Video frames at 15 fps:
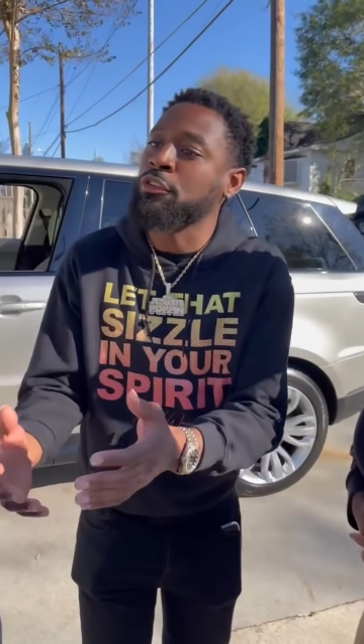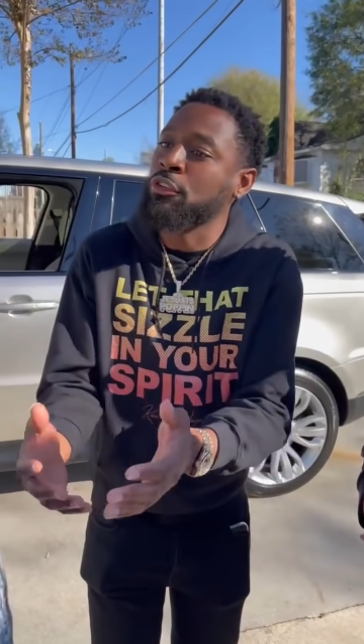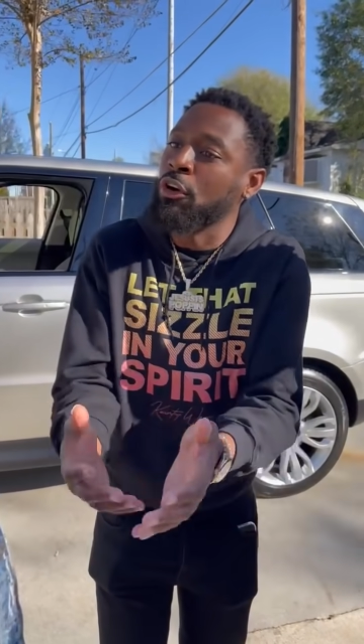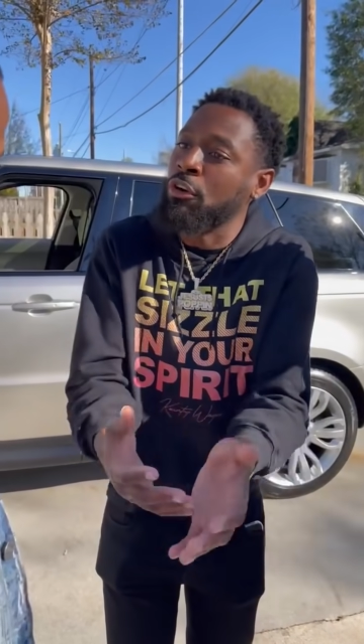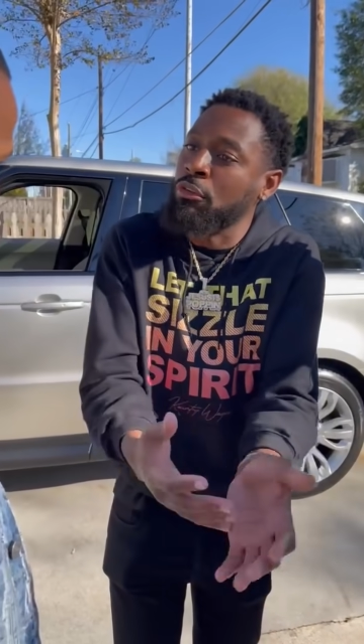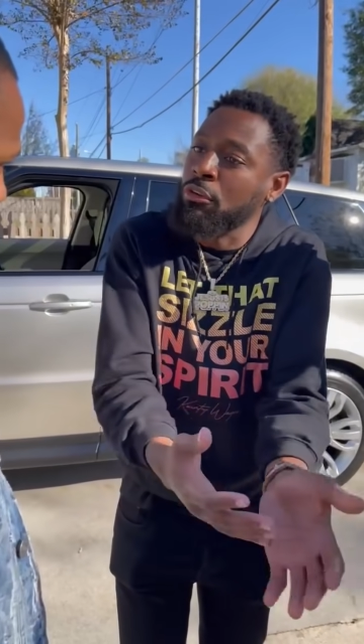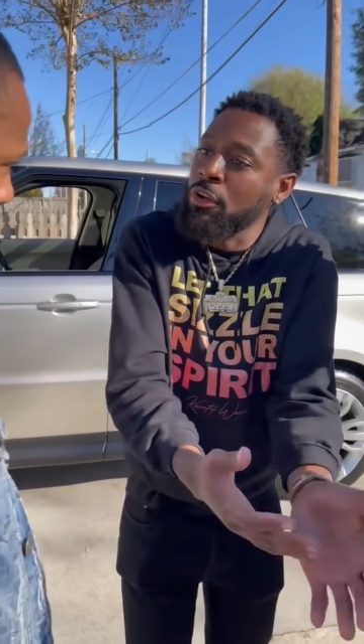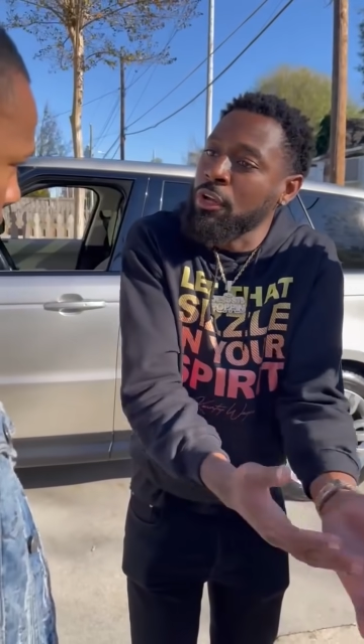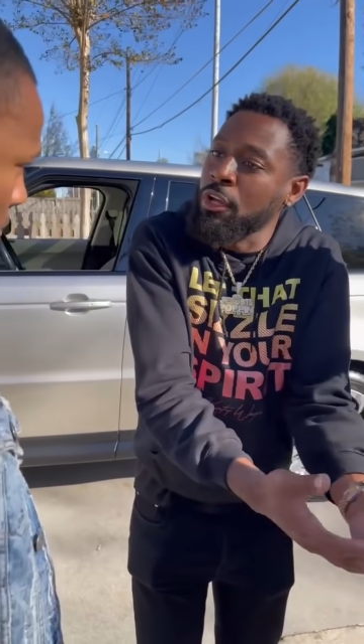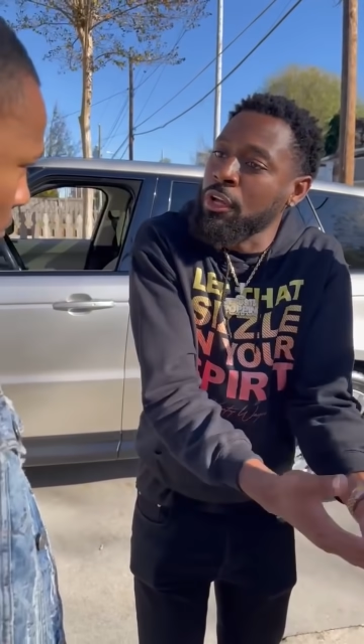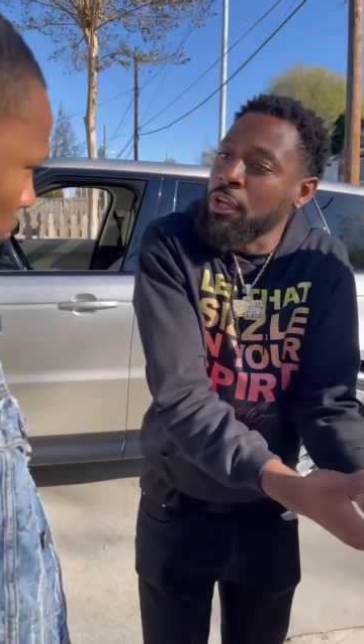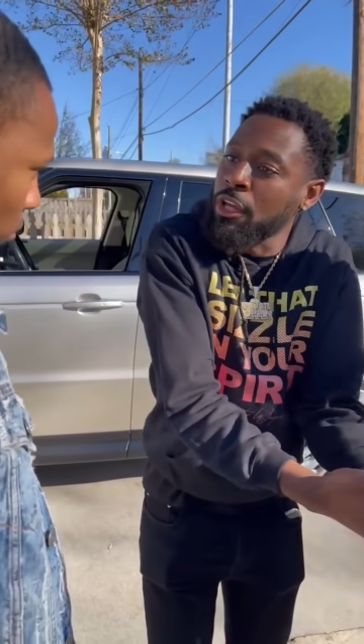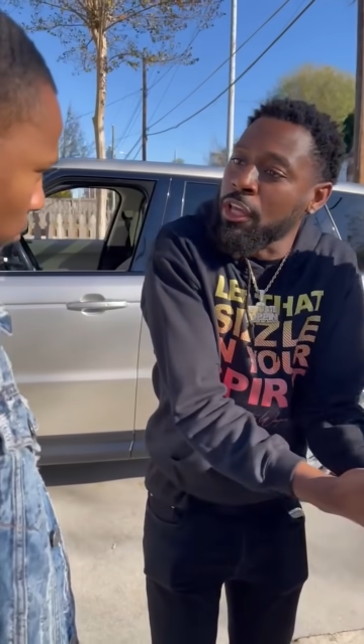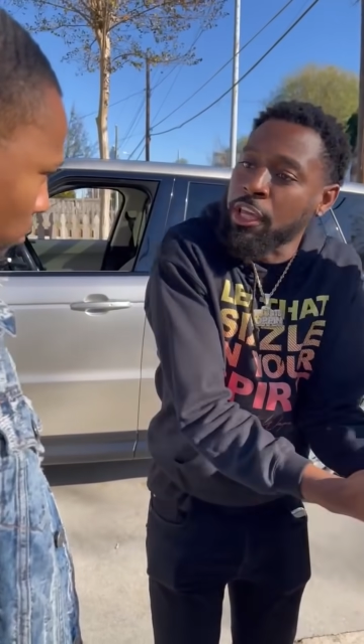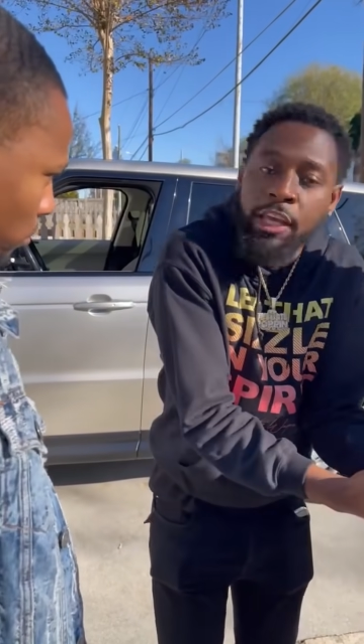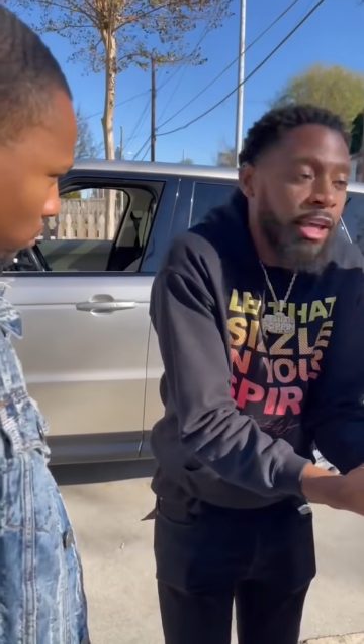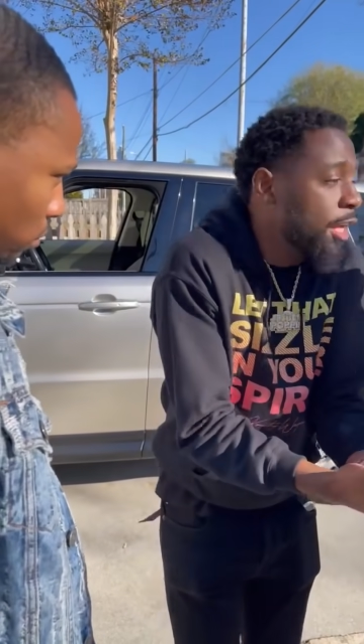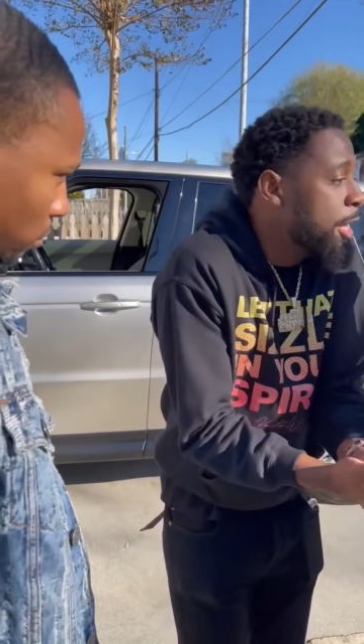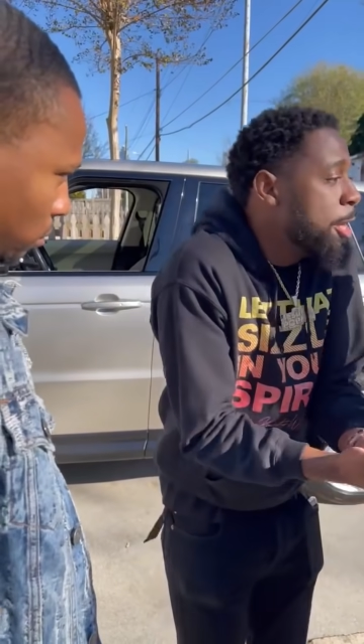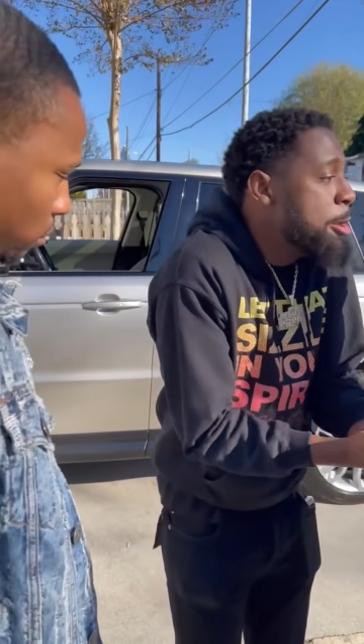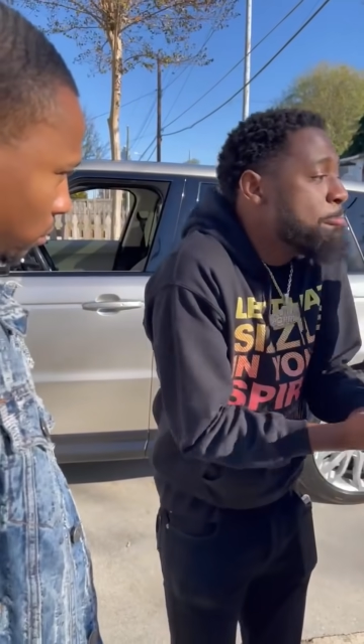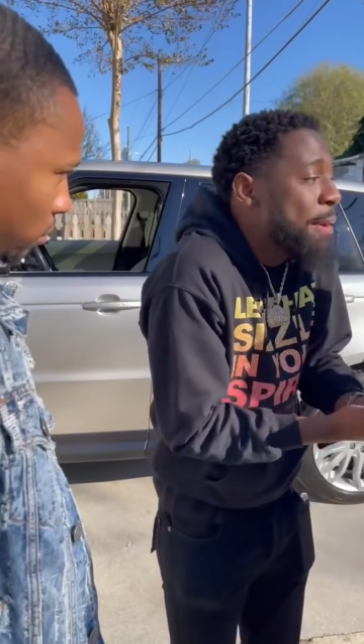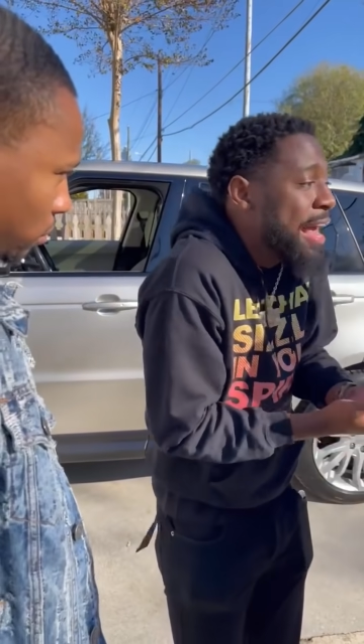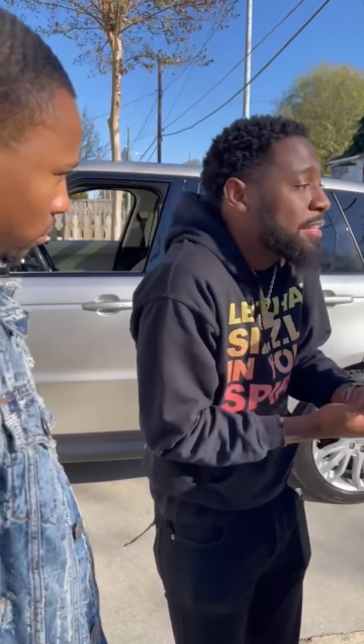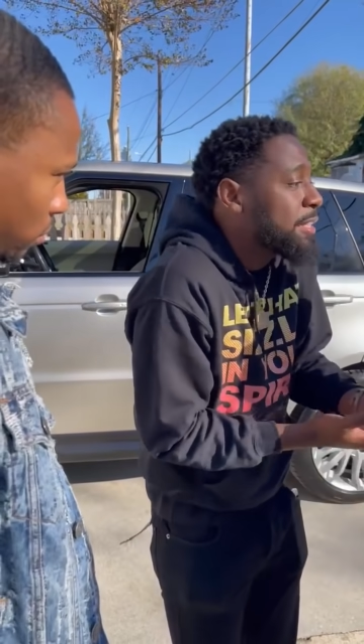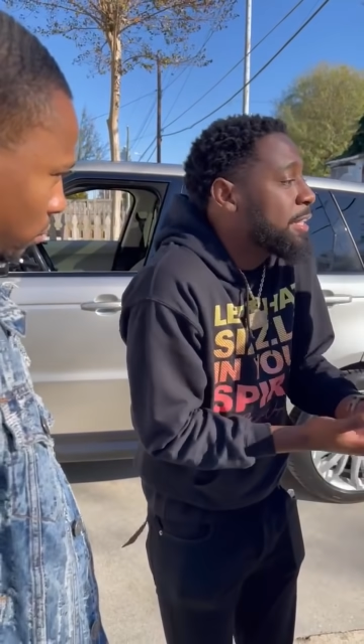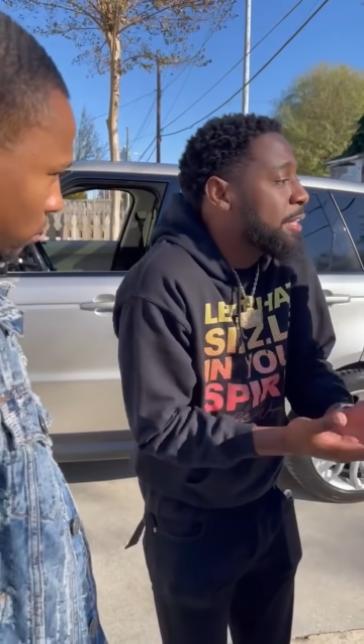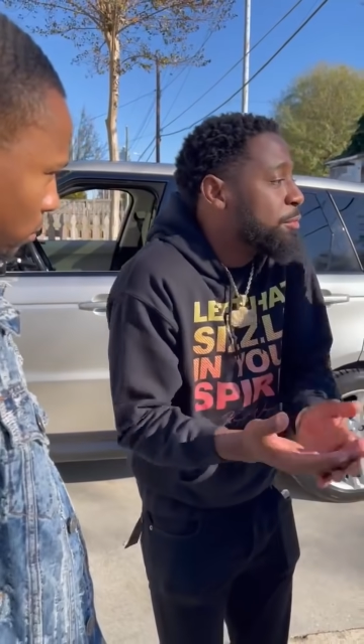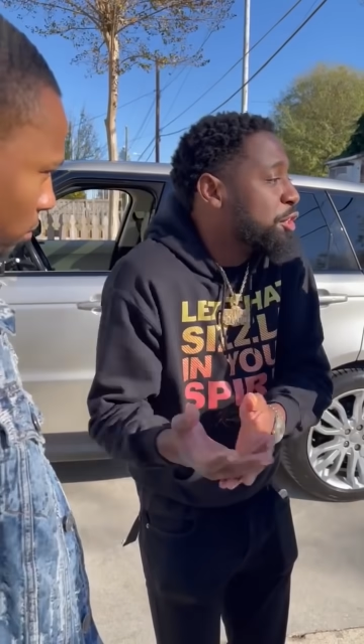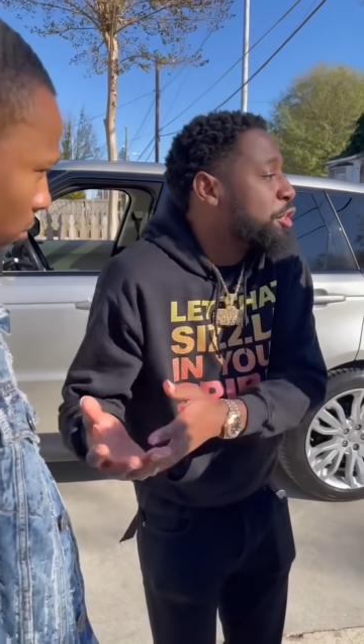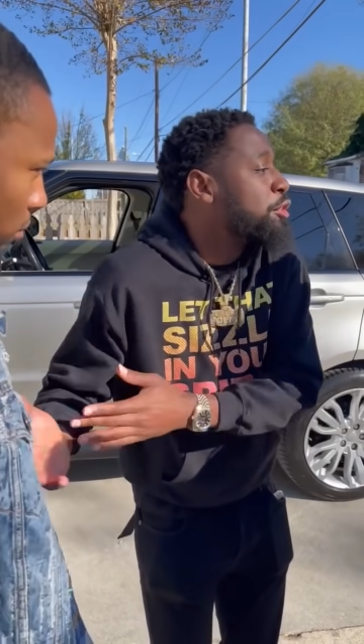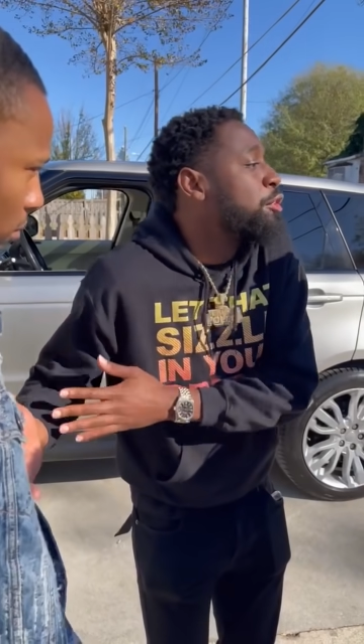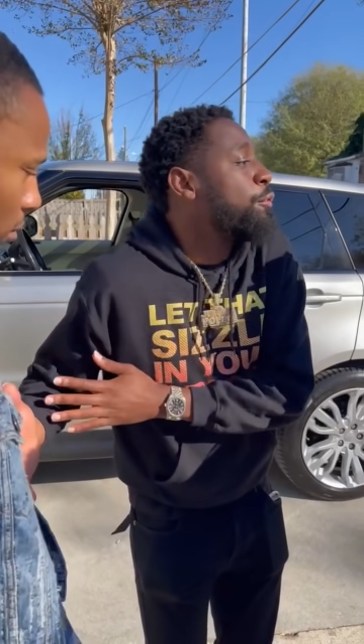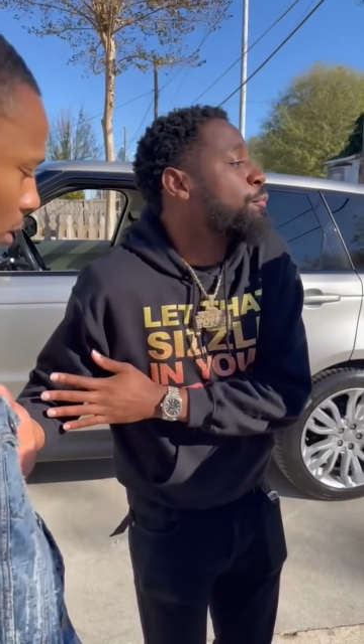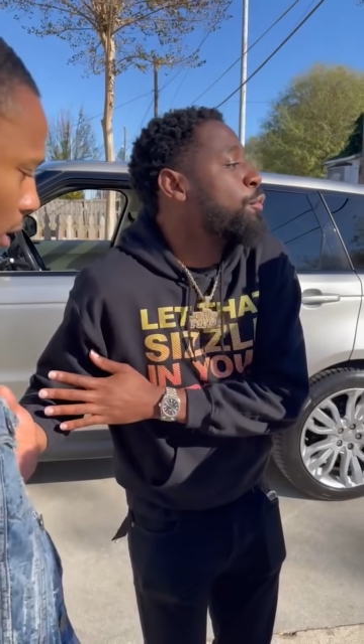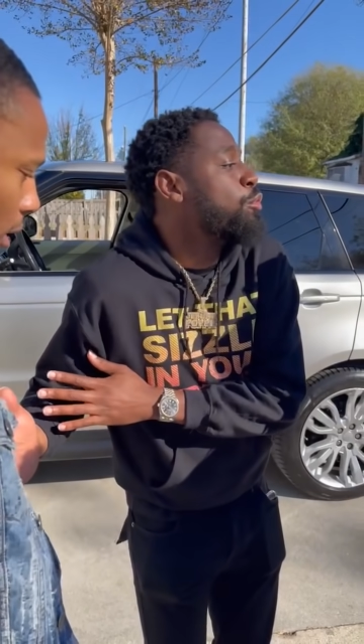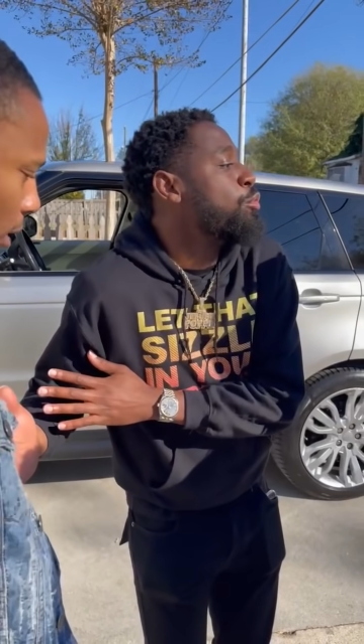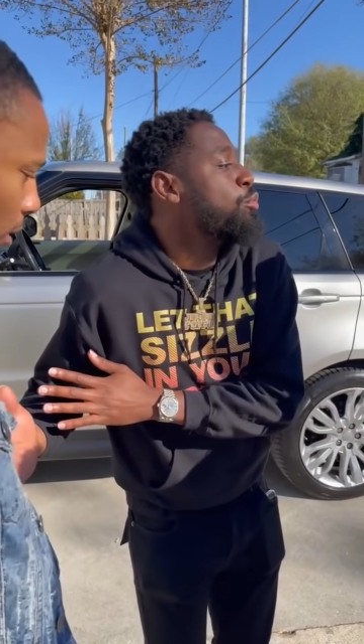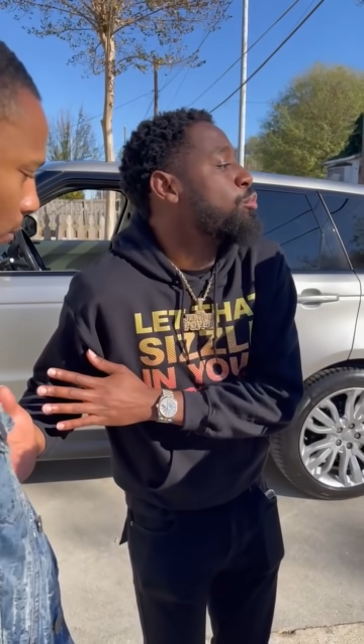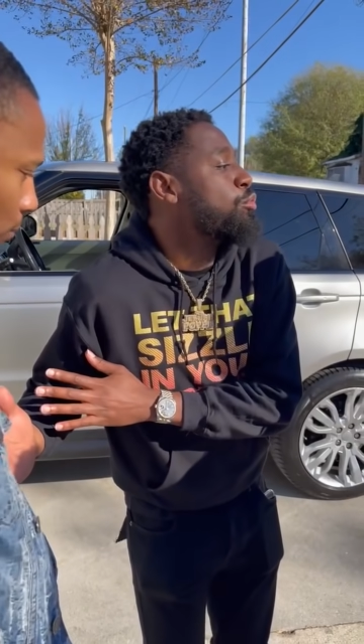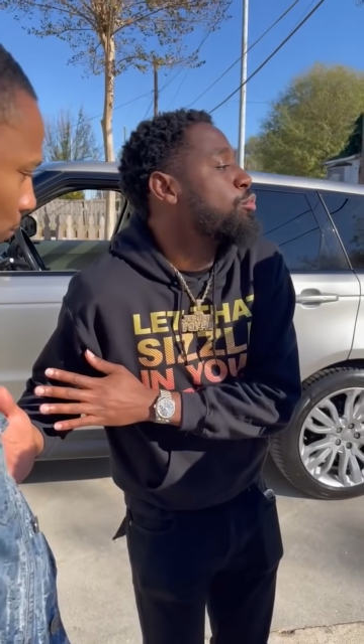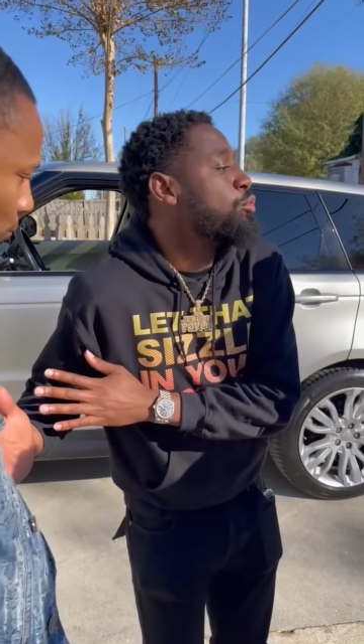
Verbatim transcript: know he, he basically was just confused.